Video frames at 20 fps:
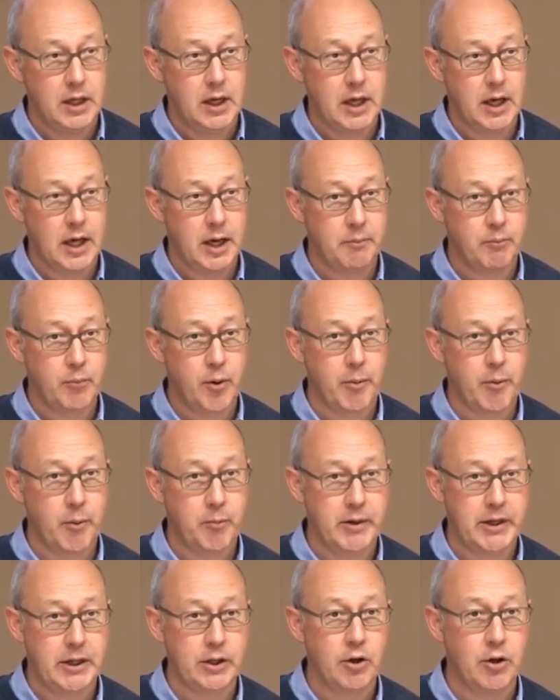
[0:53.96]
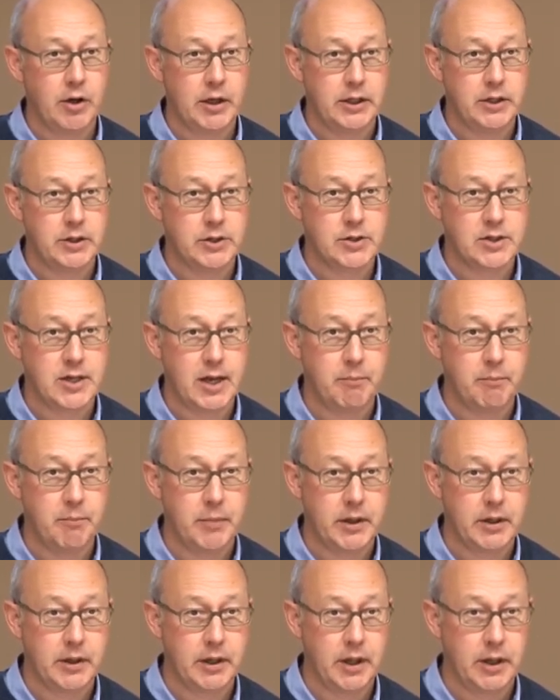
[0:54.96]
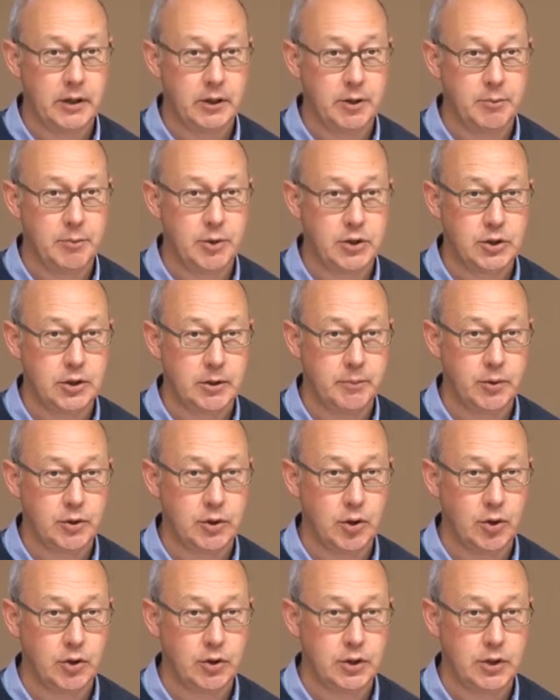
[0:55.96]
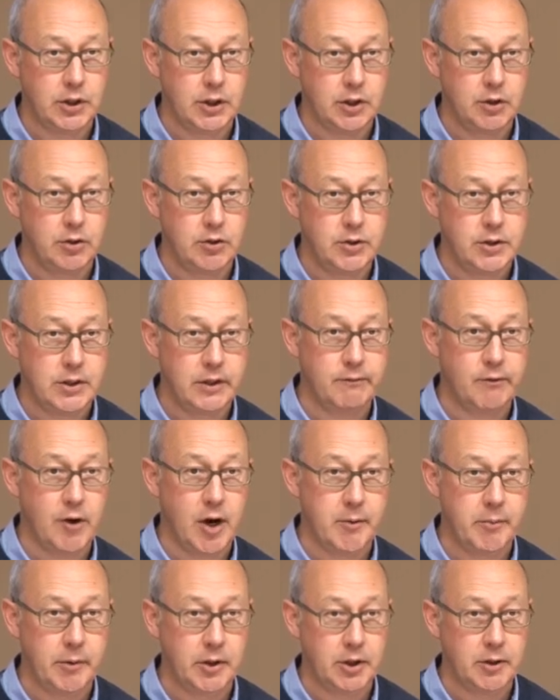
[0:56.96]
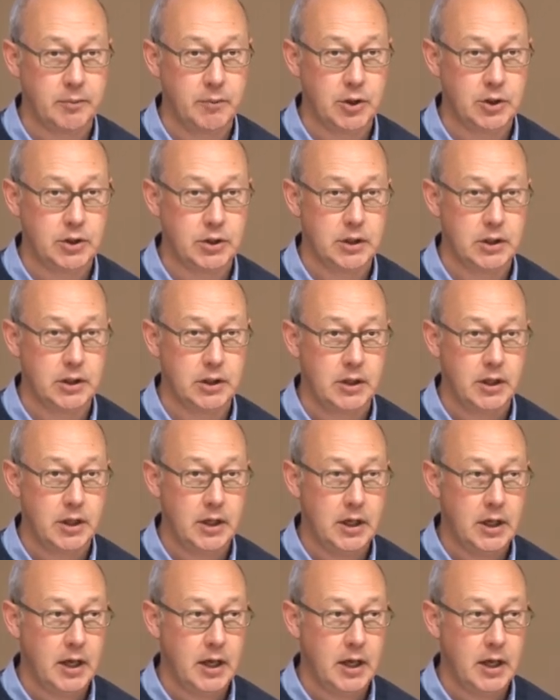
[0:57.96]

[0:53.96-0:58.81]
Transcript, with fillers: uh, probably in early December, and Commissioner Potočnik, who's the Environment Commissioner,